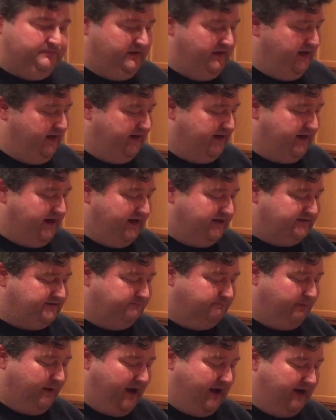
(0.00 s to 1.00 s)
yeah, nice
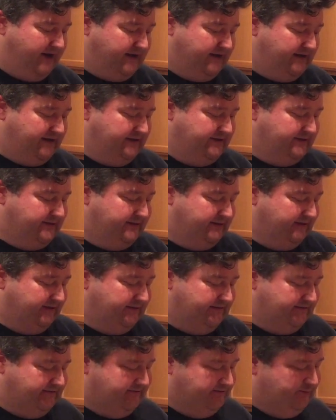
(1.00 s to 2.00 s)
body,
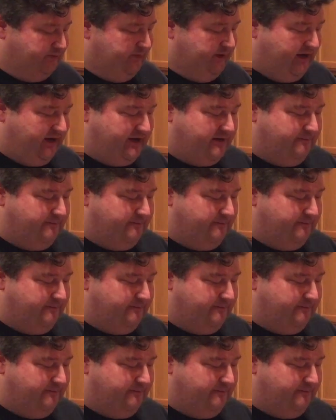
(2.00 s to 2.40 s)
a little bit of